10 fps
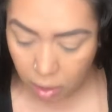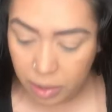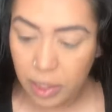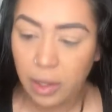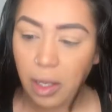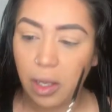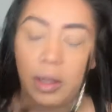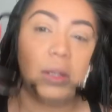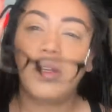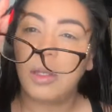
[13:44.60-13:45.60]
So
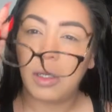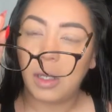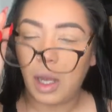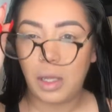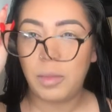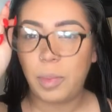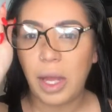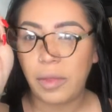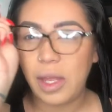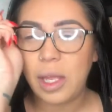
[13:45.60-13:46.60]
then I'll
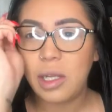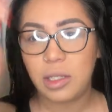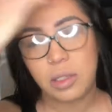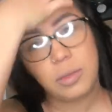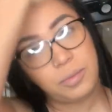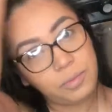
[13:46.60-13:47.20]
apply these.